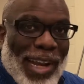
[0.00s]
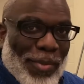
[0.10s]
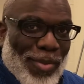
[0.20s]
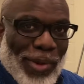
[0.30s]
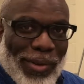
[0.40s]
name
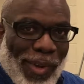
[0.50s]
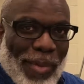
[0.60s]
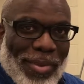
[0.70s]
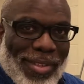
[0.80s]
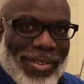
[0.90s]
is Brent
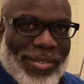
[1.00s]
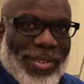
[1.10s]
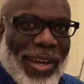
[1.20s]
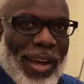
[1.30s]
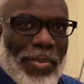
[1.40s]
Robinson.
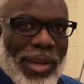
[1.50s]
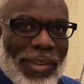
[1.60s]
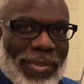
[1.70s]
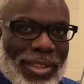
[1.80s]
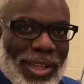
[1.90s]
I played
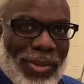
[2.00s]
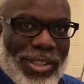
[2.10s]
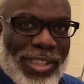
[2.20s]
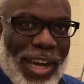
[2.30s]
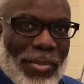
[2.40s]
for
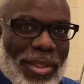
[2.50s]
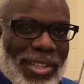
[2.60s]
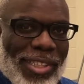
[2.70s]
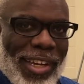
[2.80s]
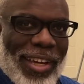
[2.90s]
Coach John
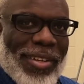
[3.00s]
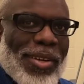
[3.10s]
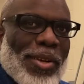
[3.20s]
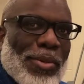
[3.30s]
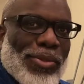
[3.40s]
Mothershed
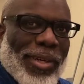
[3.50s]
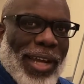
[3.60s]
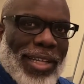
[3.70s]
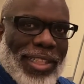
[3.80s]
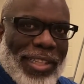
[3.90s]
between
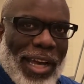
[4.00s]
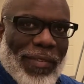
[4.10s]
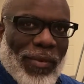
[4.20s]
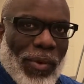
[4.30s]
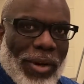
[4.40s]

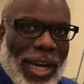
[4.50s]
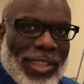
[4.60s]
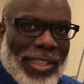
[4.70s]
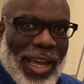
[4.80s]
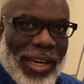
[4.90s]
1994 and
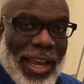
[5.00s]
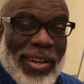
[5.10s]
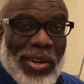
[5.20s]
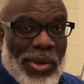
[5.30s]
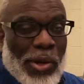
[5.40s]
1998
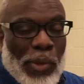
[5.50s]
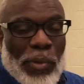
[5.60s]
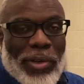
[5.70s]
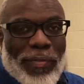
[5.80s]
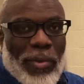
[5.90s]

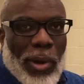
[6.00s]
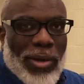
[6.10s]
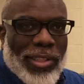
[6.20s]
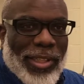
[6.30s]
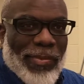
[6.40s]
with the
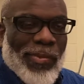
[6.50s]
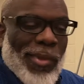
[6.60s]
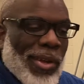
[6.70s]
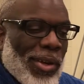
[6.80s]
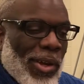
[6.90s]
football team.
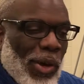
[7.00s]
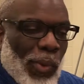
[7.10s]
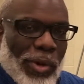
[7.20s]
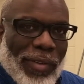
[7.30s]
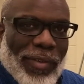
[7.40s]

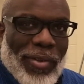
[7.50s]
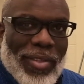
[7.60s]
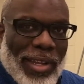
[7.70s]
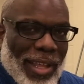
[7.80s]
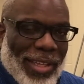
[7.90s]
One of the first
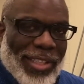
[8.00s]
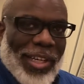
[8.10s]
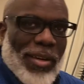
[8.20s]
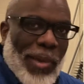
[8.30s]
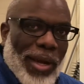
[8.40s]
things I can
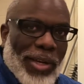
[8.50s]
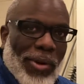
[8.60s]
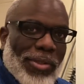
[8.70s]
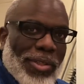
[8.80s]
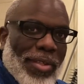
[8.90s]
tell you about
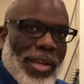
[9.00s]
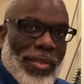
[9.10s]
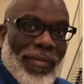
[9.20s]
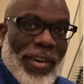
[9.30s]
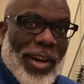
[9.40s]
Coach is he's
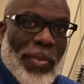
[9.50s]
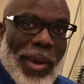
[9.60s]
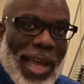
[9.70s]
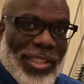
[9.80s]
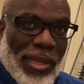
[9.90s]
a very
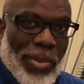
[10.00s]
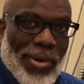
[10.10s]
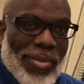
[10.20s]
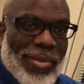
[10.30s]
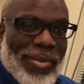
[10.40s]
passionate
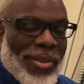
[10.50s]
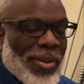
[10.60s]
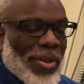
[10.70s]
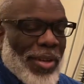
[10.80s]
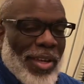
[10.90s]
person.
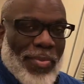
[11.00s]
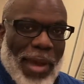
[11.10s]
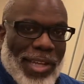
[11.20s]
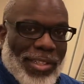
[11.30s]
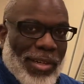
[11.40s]
He's
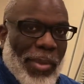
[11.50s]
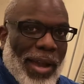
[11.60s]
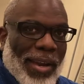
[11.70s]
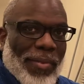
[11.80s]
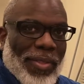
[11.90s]
passionate
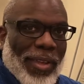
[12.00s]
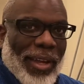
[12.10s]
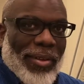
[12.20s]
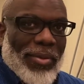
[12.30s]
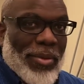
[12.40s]
about
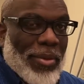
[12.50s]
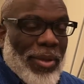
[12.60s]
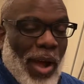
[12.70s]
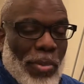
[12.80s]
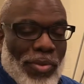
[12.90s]
everything,
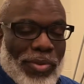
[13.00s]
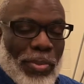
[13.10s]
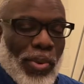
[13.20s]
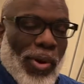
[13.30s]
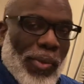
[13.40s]
almost to the
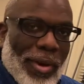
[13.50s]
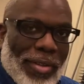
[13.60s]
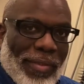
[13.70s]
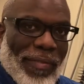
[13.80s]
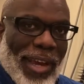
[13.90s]
point where
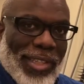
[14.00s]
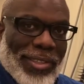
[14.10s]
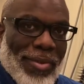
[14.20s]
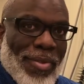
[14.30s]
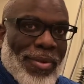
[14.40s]
it's
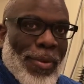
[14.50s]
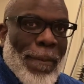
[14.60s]
infectious.